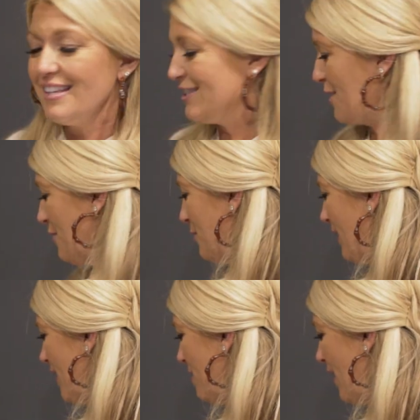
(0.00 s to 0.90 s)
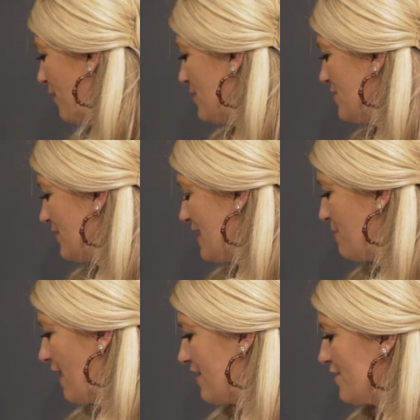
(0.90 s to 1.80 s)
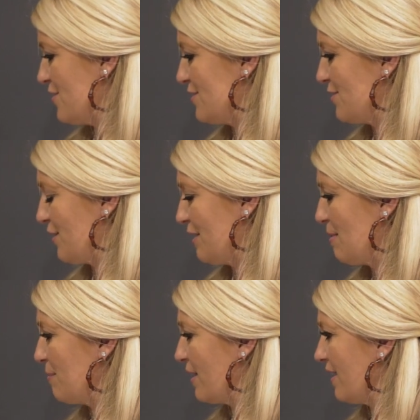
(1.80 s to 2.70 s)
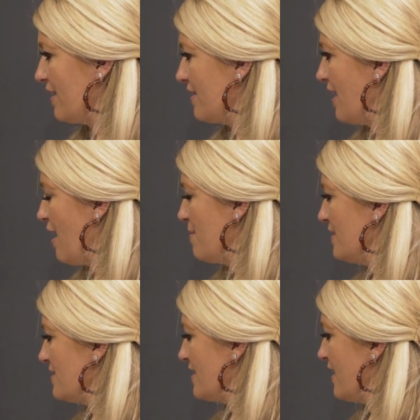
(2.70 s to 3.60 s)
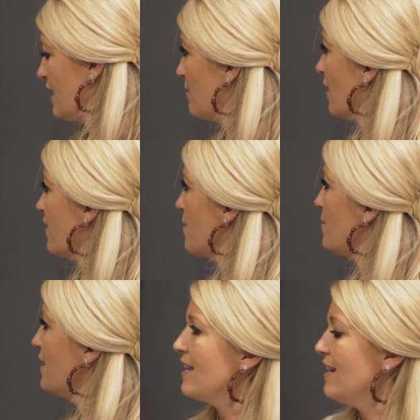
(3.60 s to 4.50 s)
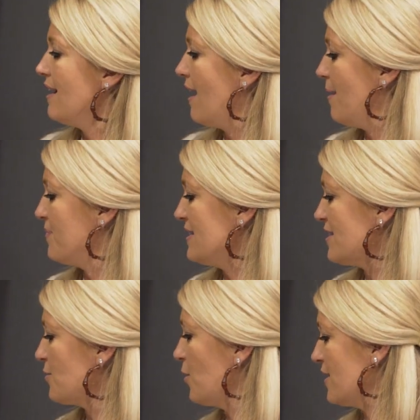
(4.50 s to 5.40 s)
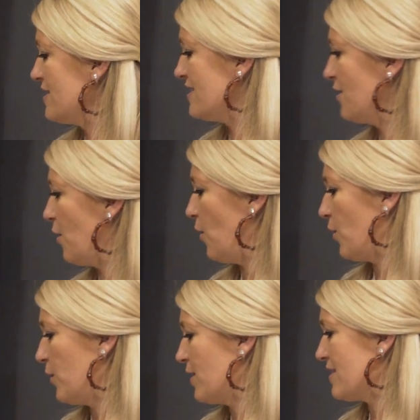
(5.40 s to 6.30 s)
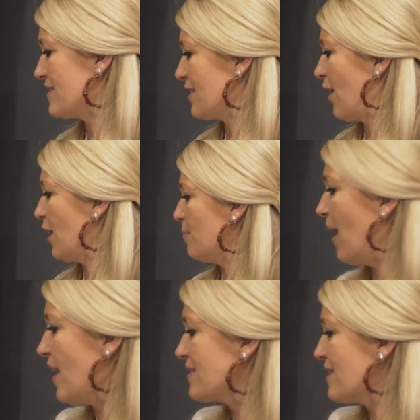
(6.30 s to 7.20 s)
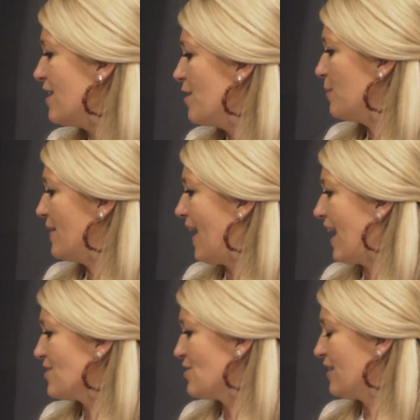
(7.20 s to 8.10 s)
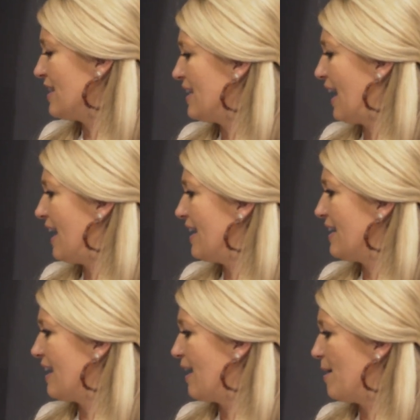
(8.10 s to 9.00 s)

So I always keep that there just to remember them and to think about them. This is cool. This is an old cigar box with actually a